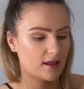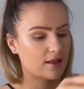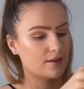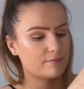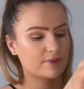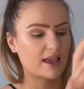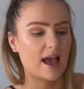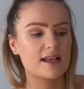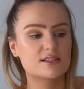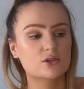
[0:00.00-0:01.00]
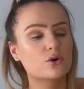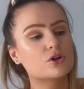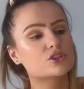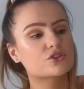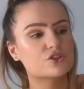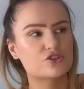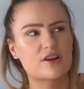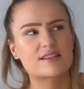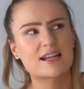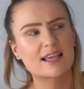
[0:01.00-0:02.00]
but yeah it's a gorgeous gorgeous dress
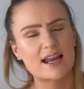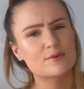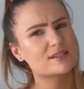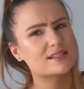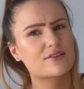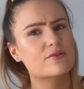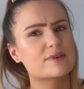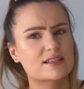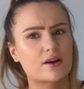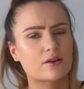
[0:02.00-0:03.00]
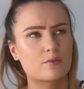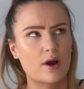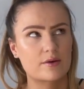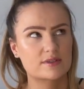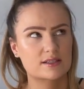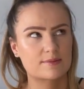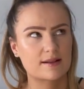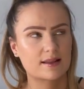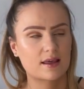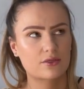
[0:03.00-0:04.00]
and again it was a different material than what i was expecting
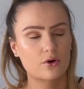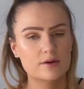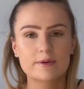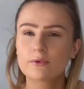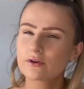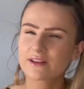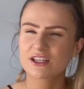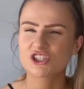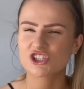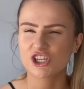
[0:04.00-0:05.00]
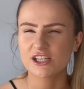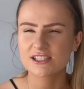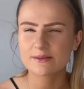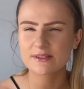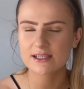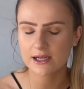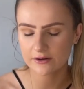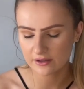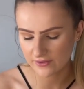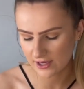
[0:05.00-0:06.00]
like i thought it'd be more of like a shirty material
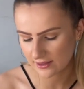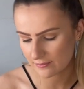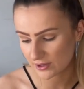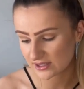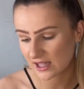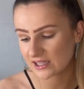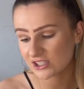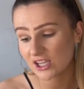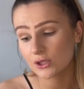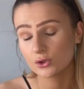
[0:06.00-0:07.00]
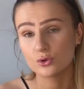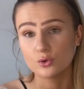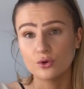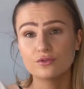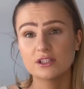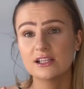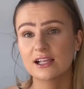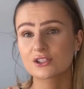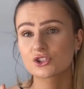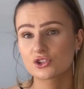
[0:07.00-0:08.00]
if anything but it's actually a lovely like
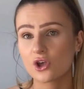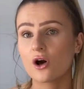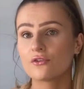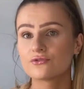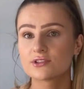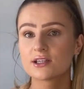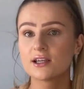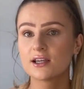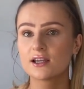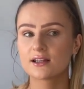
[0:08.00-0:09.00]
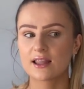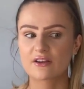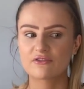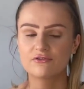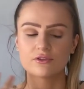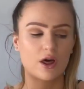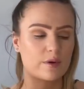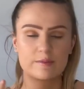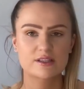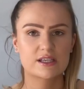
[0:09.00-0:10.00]
soft like flowy
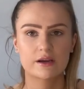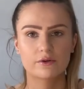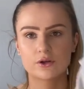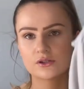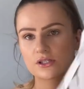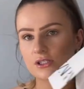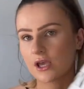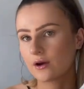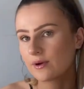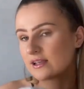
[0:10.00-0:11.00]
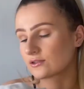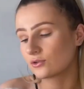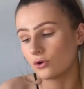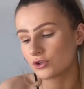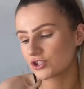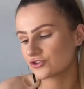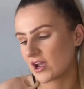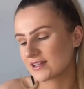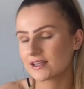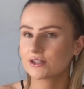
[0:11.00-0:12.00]
material so it's gorgeous dress
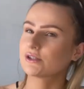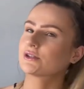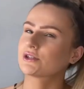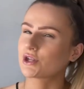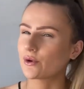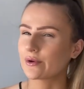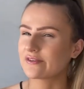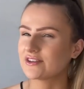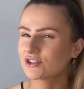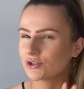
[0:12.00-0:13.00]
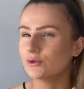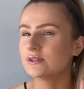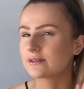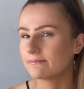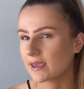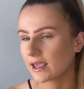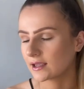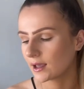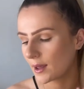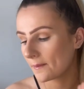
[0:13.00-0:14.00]
i just don't know if it suits me.
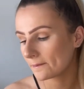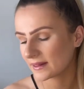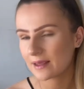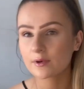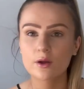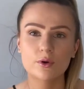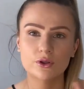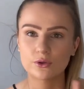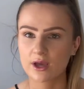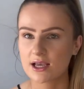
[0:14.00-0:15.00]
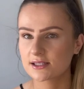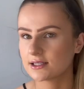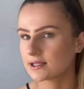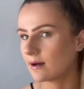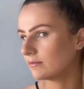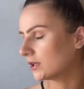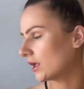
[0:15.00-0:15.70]
But let me know what you guys think down below.